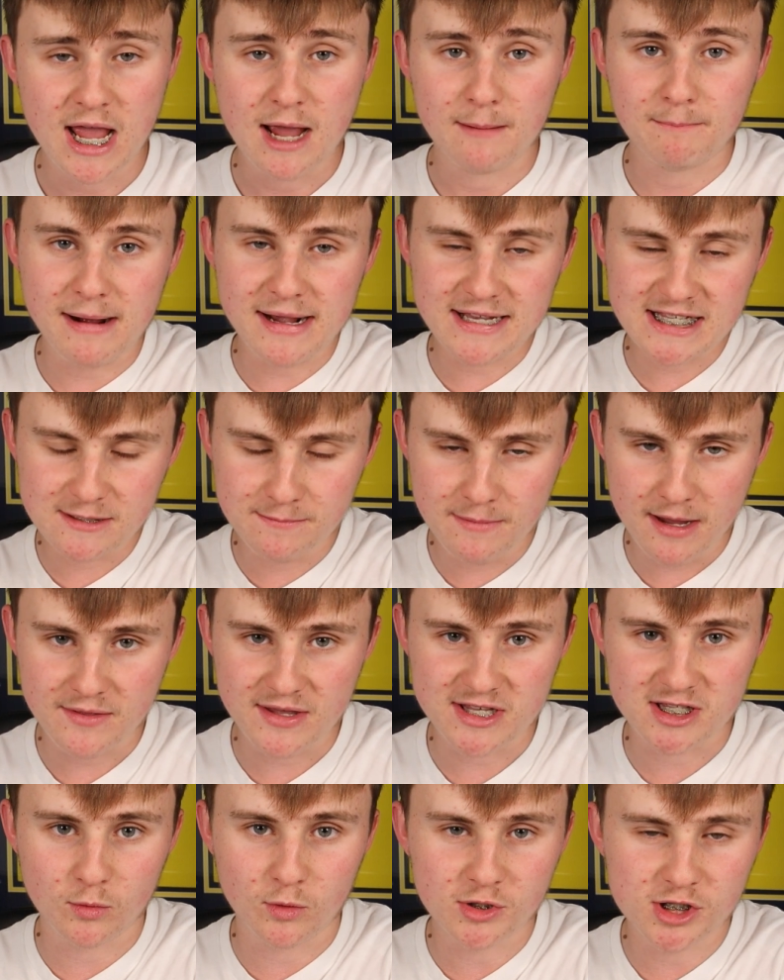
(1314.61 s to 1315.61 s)
Matt Smith
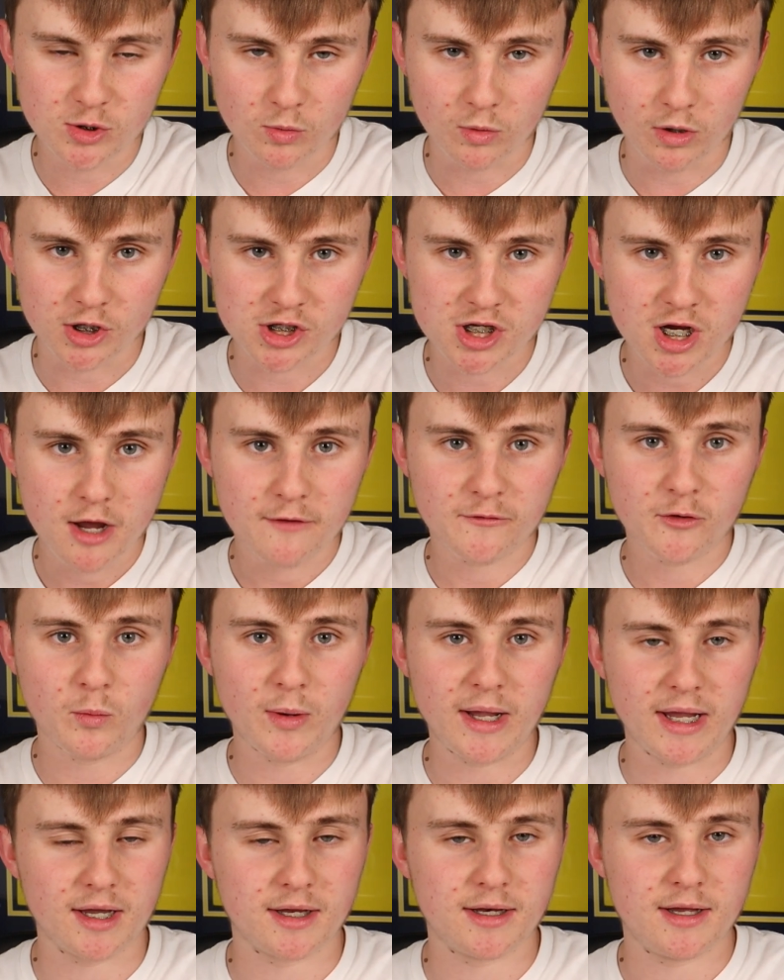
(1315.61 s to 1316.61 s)
is the one to watch for
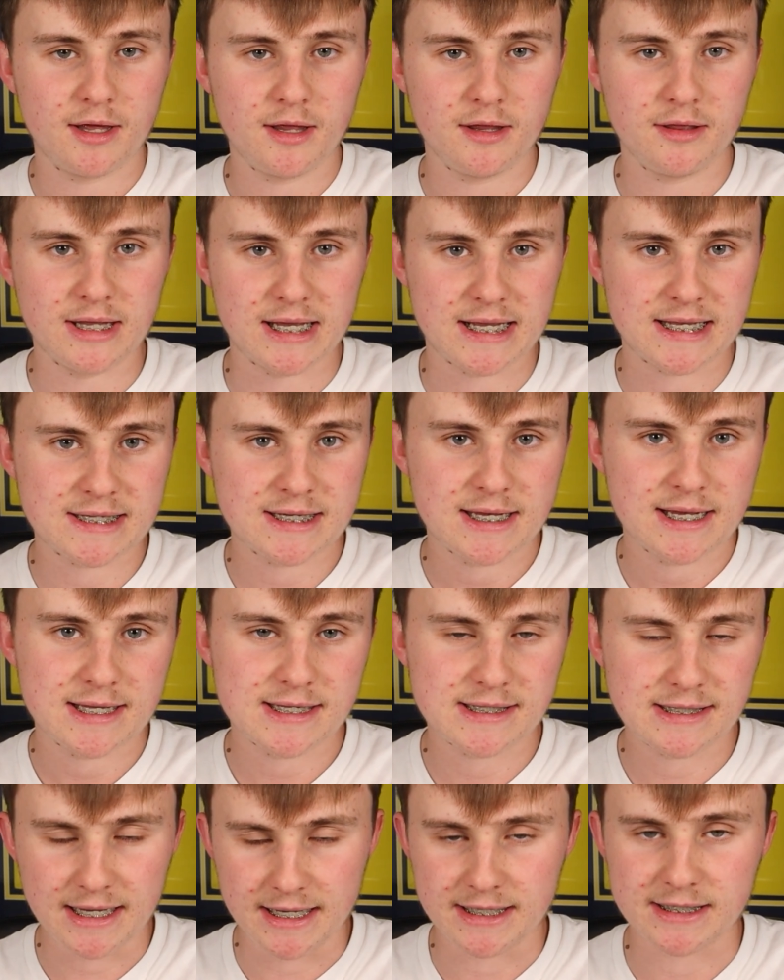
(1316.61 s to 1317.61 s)
Wigan this
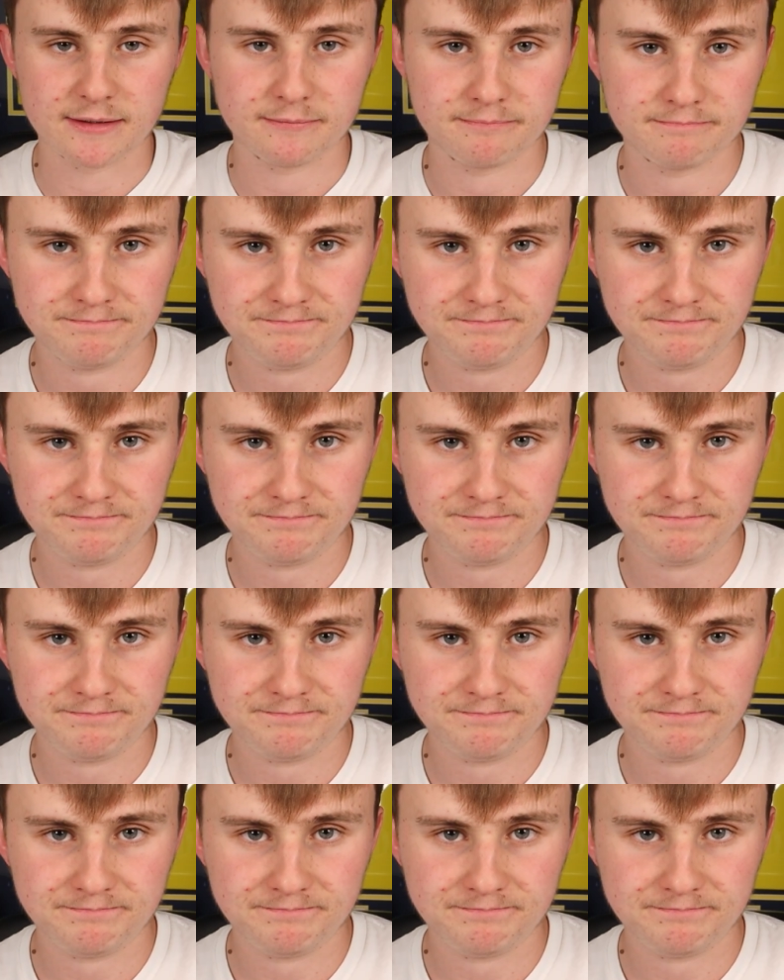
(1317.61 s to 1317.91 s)
season.